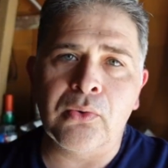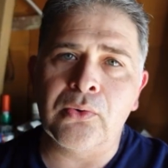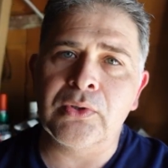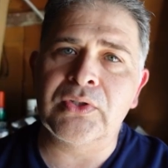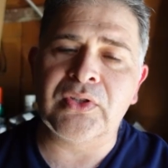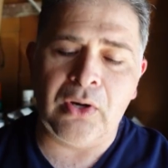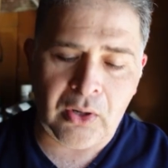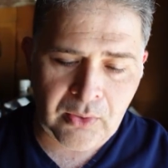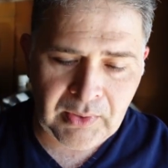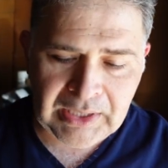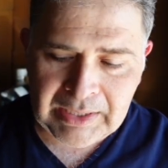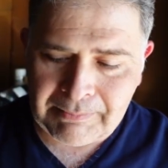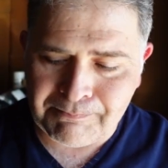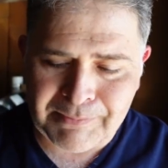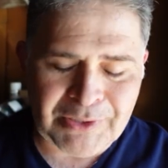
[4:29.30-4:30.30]
cords
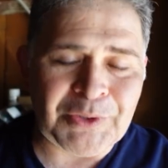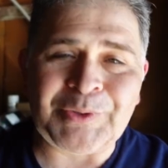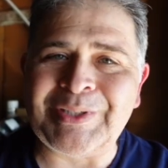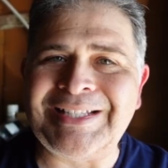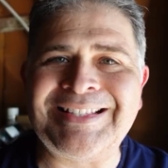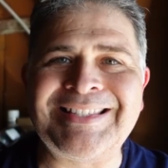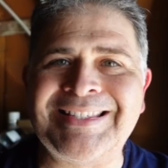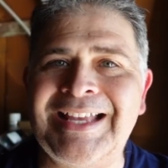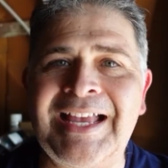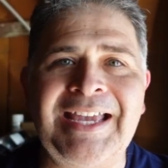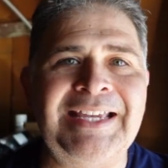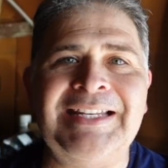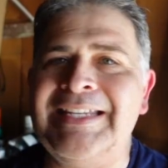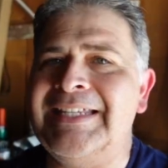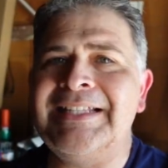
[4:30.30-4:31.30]
already built
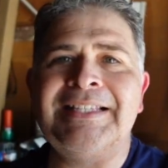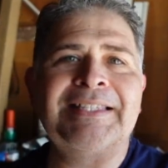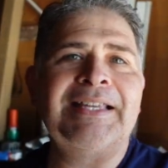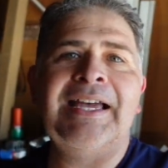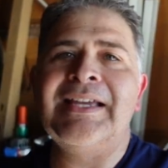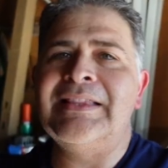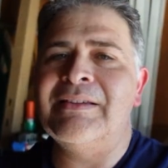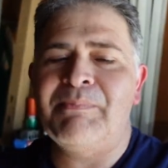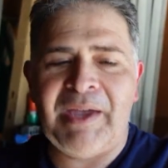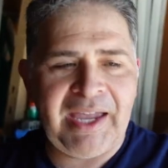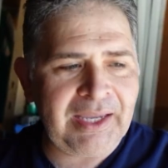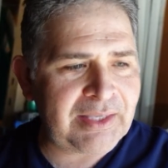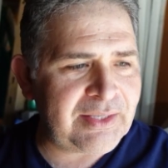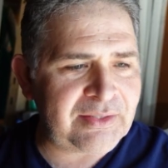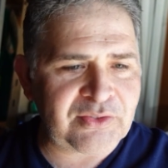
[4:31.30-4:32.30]
inside, inside the
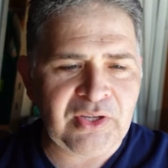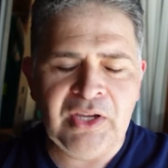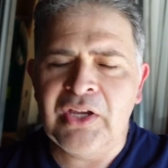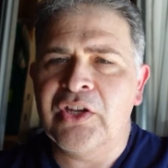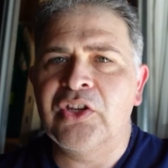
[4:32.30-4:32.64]
package,